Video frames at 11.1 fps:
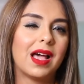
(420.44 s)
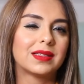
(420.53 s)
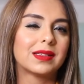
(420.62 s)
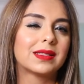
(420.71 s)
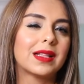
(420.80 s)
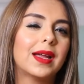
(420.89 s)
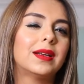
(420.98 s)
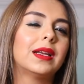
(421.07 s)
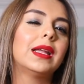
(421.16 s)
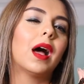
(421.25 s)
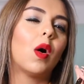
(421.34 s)
has a
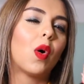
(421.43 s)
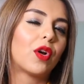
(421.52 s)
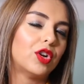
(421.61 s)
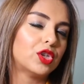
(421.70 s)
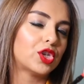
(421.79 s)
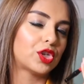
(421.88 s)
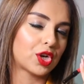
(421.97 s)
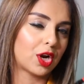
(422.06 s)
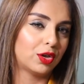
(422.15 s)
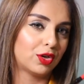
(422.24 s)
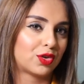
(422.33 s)
slightly orangish
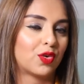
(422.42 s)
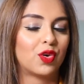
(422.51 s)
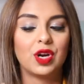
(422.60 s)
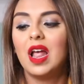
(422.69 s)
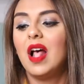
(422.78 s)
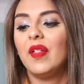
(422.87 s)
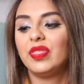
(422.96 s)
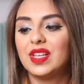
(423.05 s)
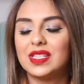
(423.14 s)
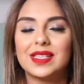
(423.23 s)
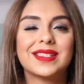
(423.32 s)
undertone,
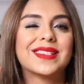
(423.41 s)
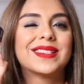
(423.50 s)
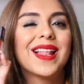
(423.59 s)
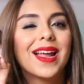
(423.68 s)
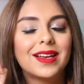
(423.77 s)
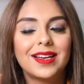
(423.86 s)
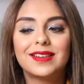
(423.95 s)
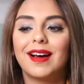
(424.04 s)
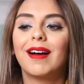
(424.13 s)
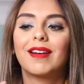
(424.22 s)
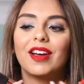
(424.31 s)
this is a slightly
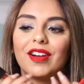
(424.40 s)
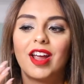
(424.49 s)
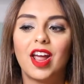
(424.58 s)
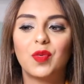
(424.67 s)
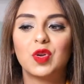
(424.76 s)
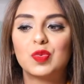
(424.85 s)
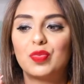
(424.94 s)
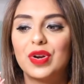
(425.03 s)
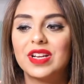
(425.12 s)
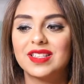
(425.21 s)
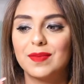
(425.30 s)
darker red, which
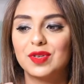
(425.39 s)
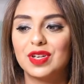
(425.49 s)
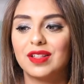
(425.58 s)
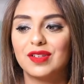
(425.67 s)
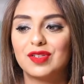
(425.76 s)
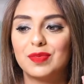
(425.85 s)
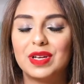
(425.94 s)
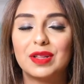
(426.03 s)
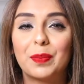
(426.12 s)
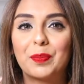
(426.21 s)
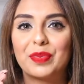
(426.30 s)
brings them together to be
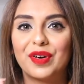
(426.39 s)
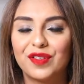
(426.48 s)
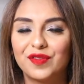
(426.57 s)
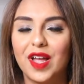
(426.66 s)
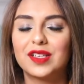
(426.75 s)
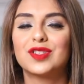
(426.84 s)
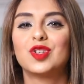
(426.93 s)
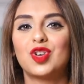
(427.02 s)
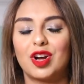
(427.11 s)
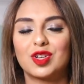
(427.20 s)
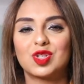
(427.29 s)
the perfect
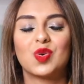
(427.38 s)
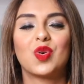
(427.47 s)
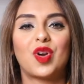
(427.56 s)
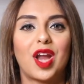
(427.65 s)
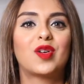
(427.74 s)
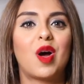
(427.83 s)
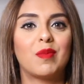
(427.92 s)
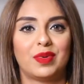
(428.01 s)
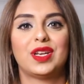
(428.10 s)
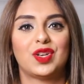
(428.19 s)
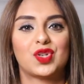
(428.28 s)
drugstore red
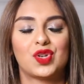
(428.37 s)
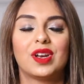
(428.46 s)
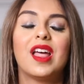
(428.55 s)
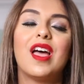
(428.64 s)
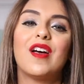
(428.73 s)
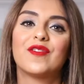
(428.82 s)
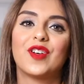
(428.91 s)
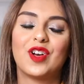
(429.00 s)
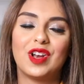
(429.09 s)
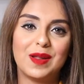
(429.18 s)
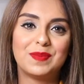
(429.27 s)
combination for
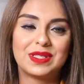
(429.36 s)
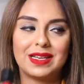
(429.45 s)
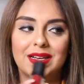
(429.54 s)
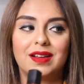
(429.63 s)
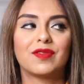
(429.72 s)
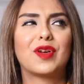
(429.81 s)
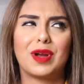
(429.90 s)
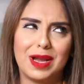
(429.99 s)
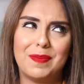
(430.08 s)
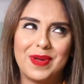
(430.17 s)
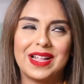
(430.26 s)
a lipstick, for a
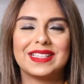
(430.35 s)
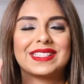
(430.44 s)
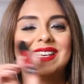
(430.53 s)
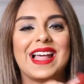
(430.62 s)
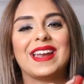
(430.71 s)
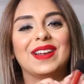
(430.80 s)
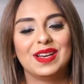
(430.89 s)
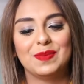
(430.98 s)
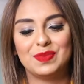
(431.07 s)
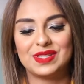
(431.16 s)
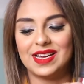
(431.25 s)
lip pencil and a
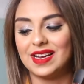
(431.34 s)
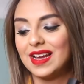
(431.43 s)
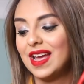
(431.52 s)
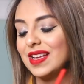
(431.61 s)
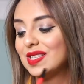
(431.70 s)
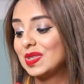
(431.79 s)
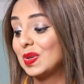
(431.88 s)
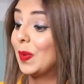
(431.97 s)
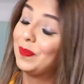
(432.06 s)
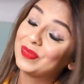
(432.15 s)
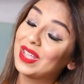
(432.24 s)
lipstick.
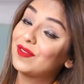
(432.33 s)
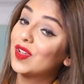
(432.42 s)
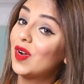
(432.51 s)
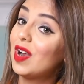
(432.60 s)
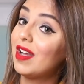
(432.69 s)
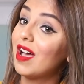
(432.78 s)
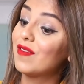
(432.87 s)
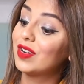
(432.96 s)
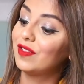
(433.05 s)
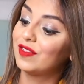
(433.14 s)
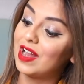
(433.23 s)
So if you're a
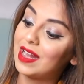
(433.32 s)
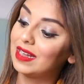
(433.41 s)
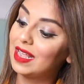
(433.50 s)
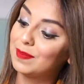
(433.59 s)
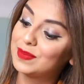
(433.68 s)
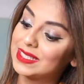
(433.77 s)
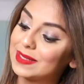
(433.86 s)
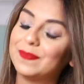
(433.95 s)
lover of red lips,